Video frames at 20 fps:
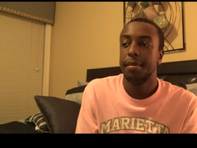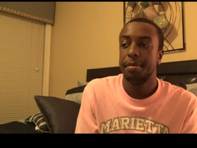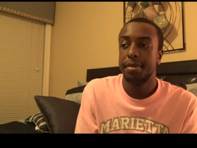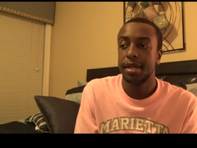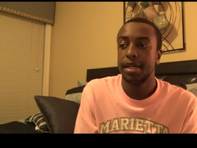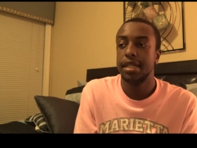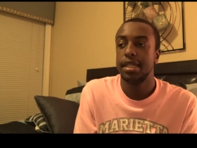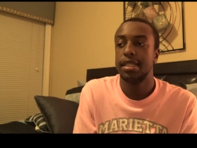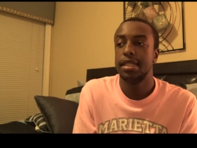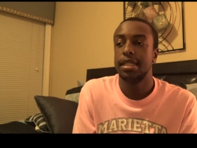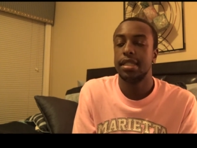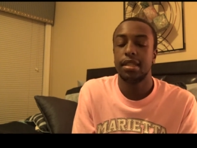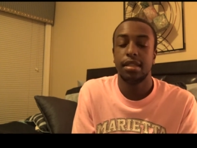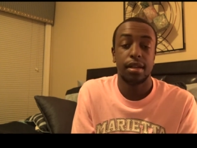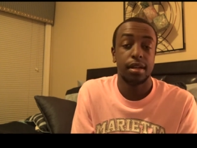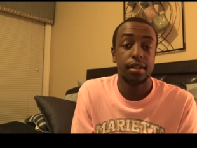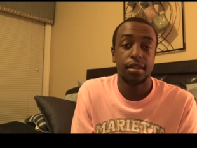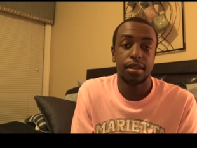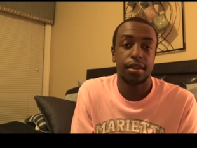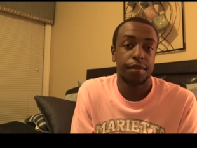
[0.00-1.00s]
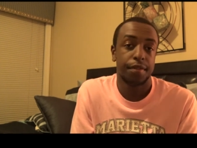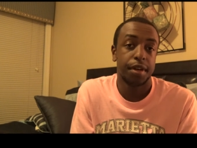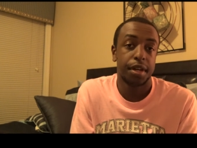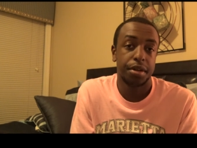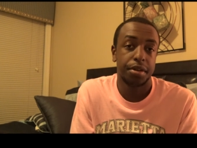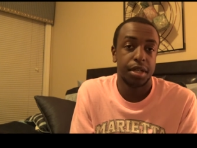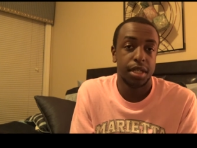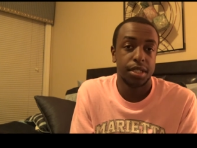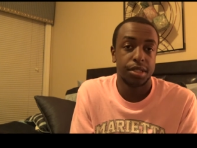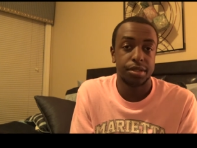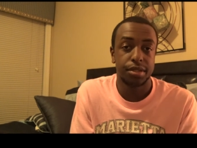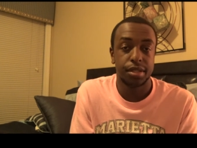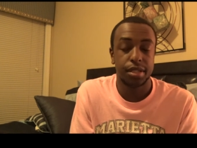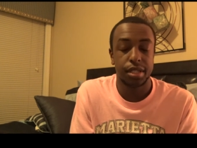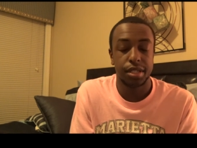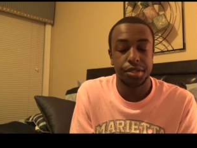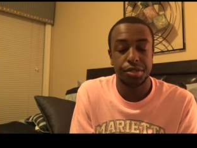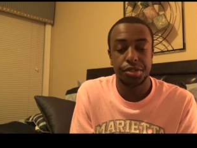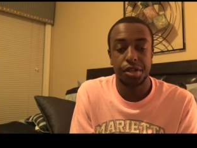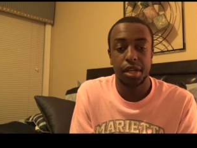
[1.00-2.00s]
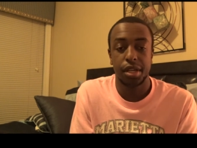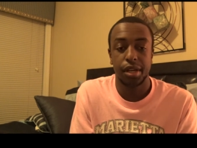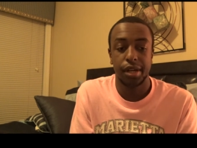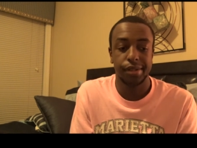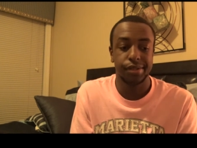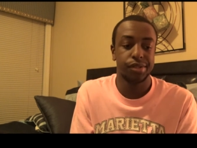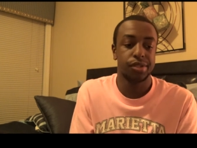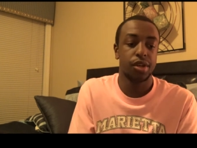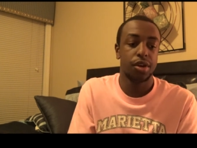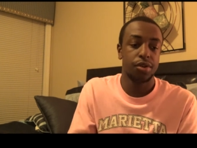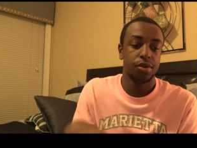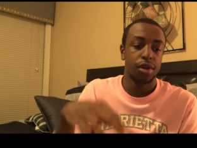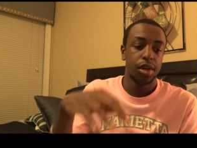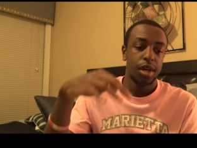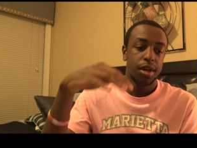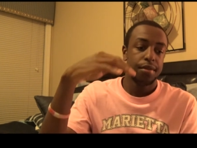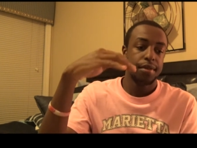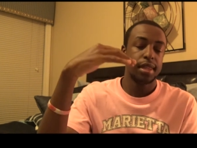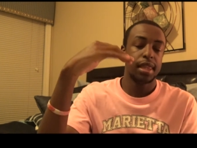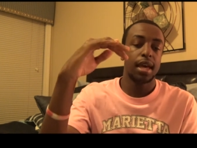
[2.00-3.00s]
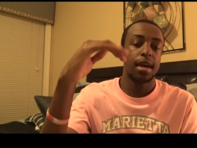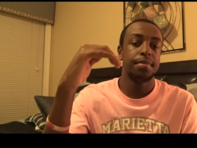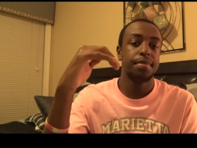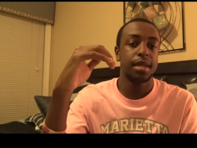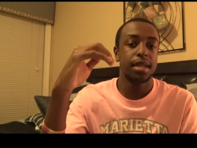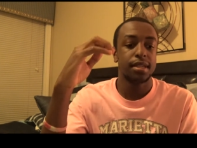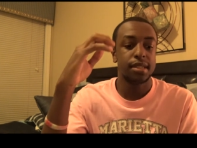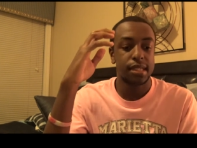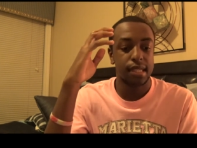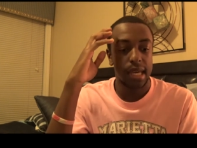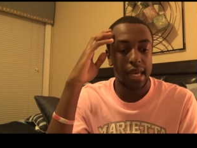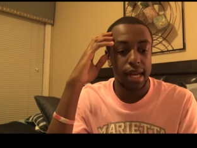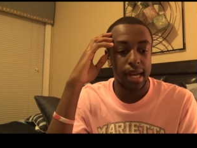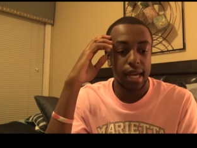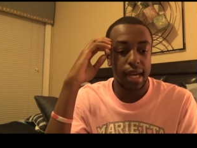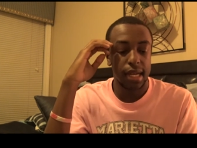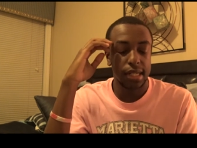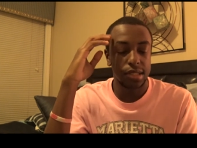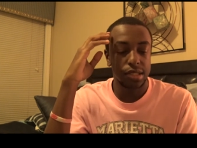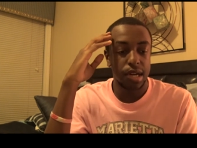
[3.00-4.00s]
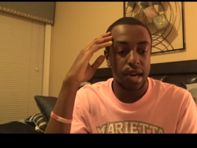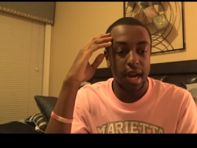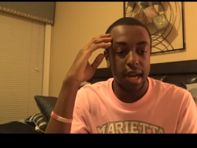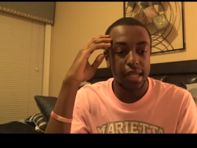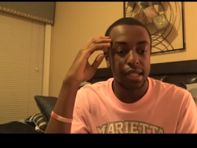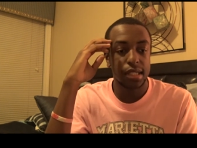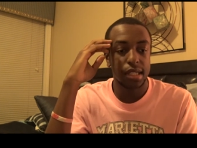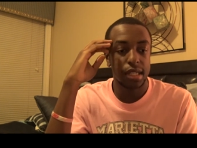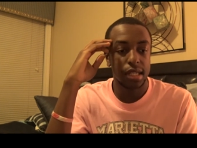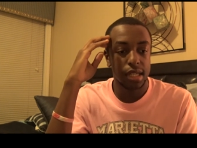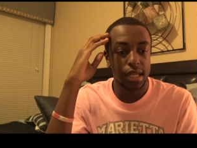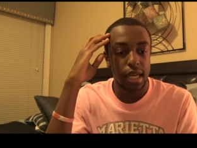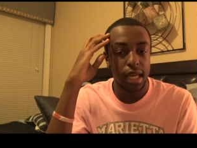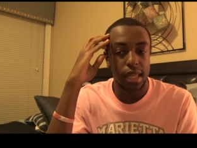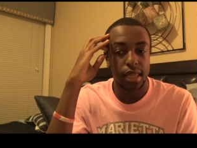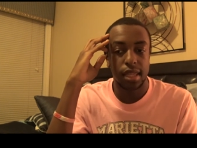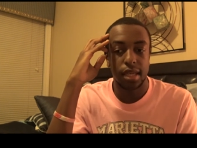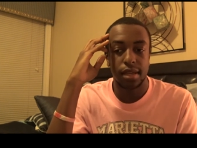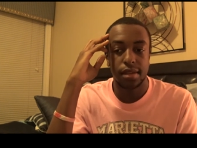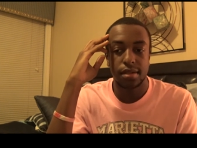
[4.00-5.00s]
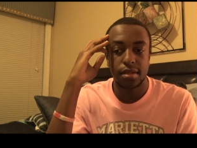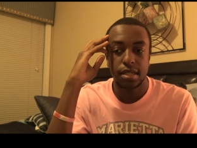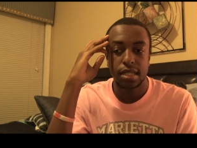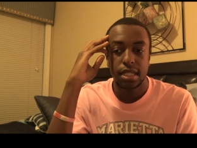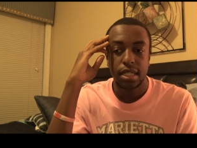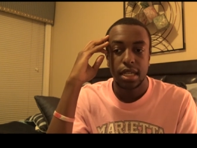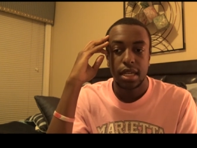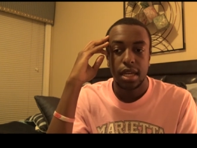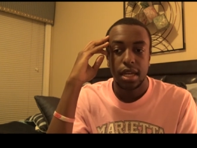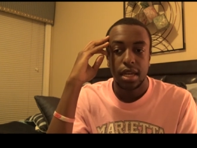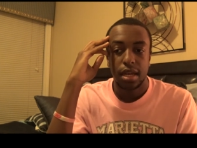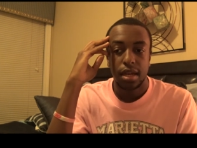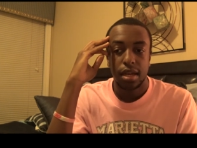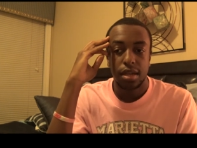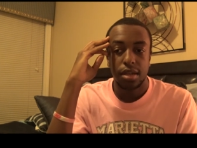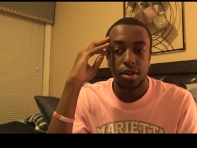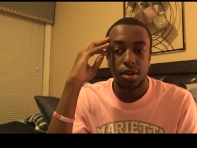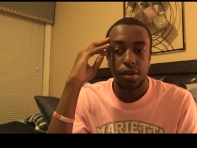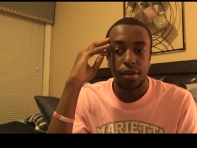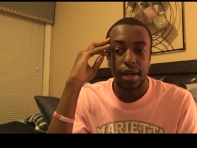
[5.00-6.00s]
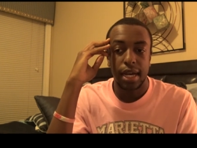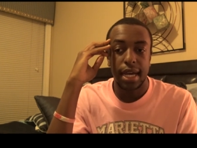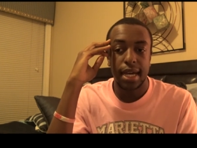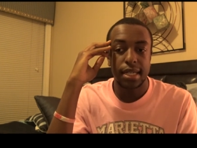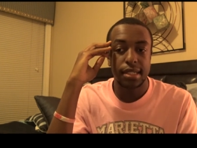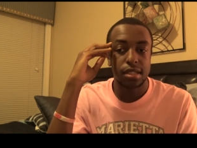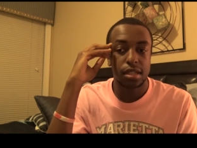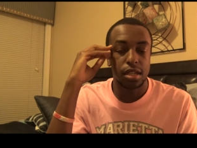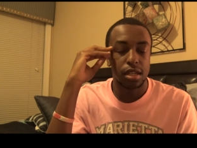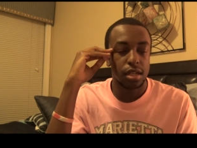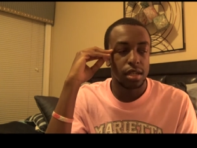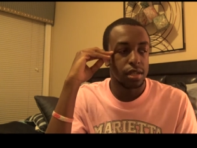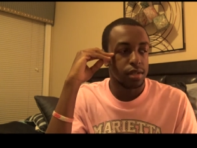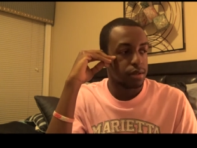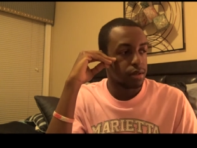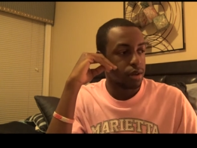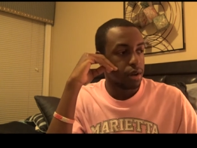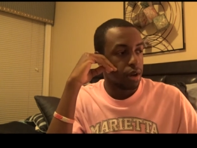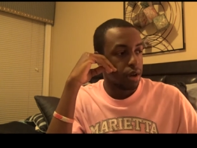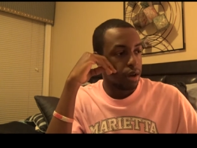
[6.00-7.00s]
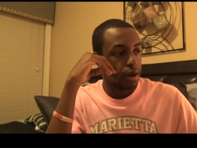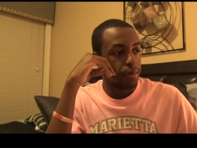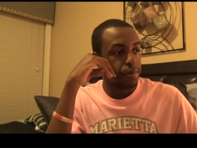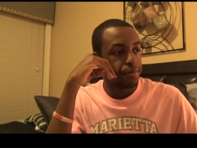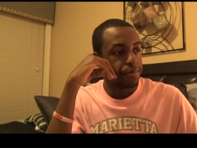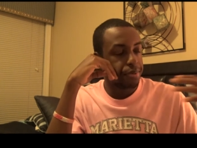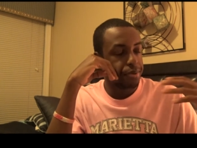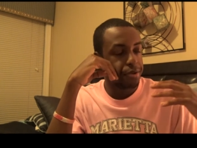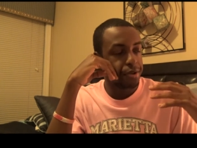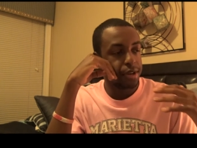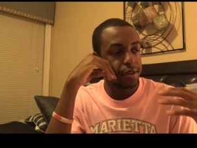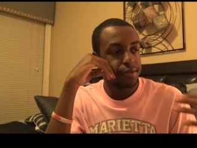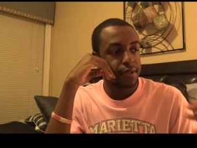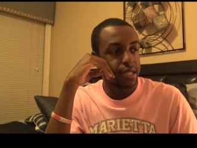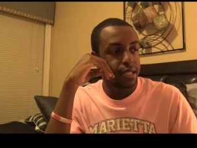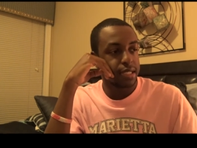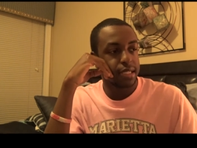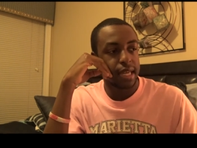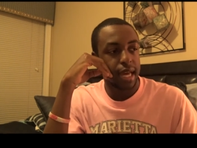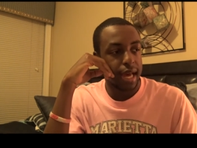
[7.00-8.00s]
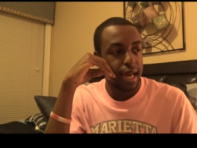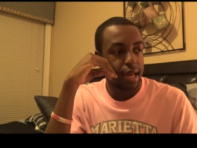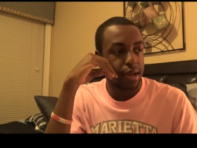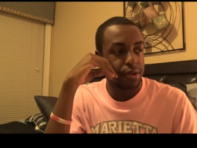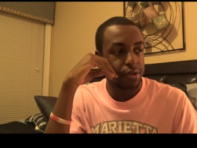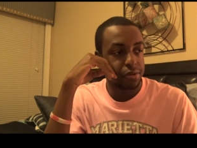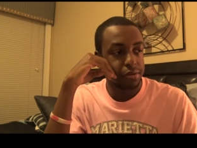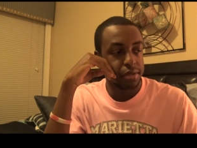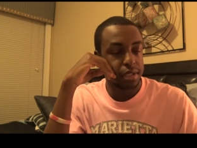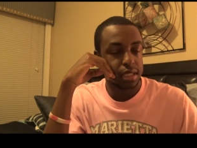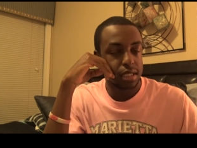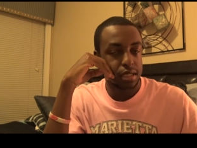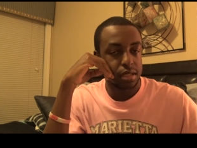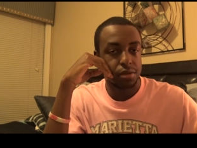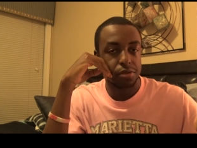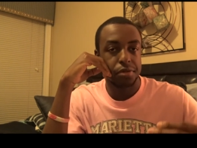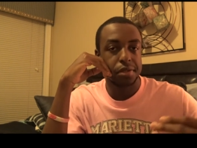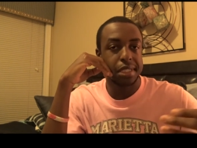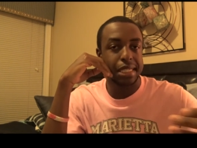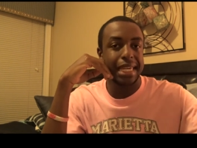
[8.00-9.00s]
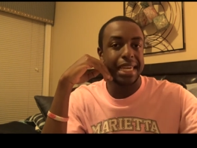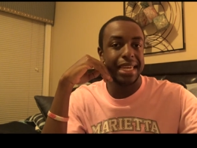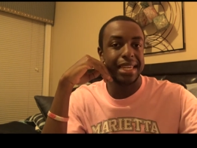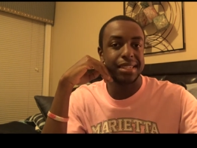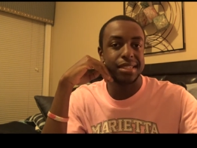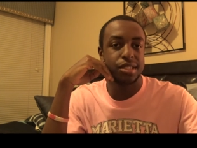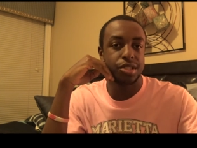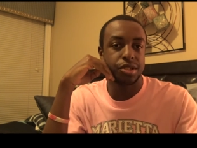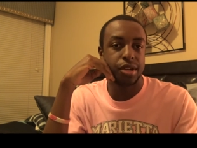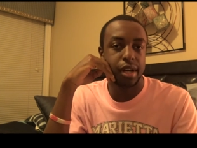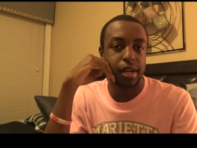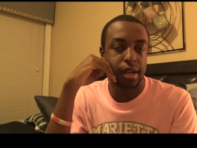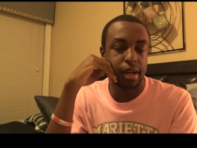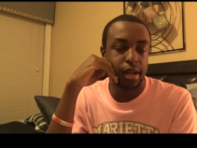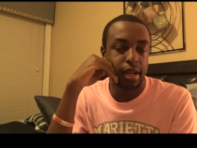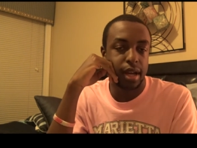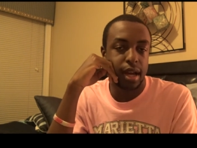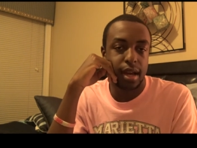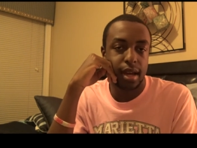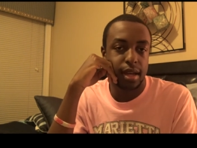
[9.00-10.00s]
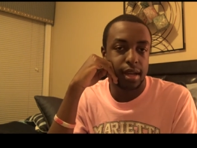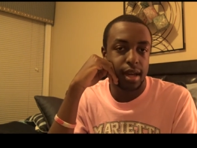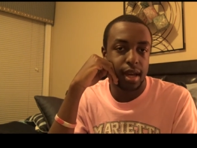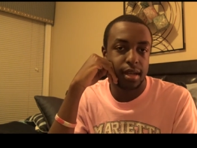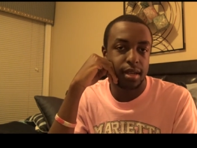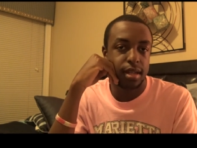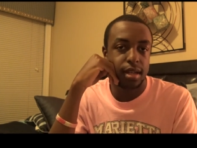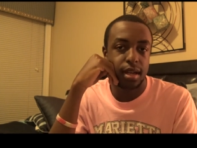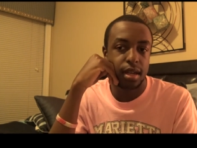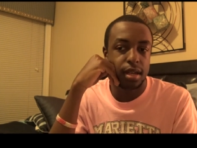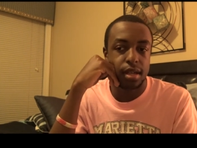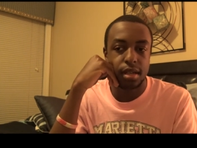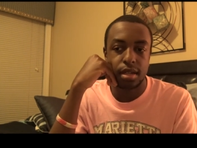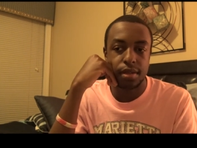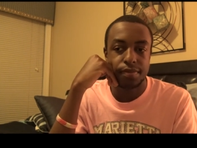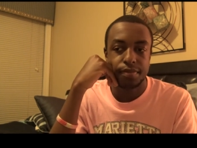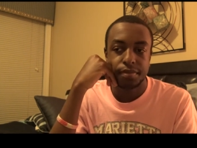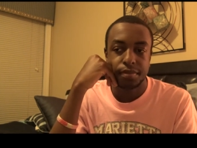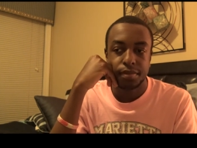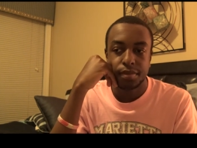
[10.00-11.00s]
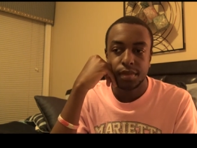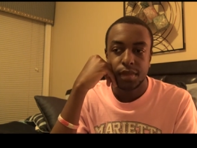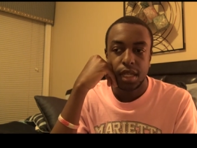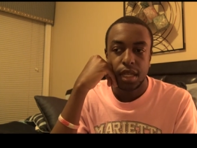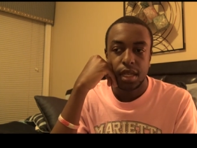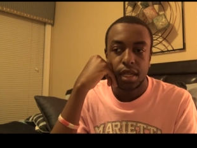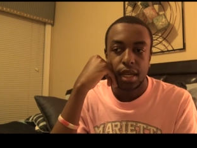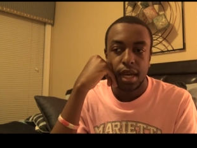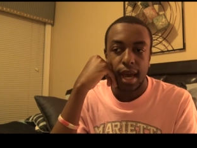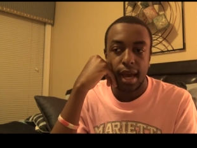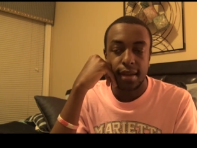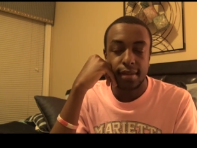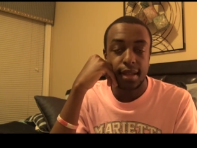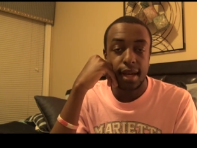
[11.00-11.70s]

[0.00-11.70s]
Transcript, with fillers: But they're they're very interested in Trae Young. So with that being said, I, I tried to look at this you know, as a a previous guy who was who was against Trae Young, I, I didn't I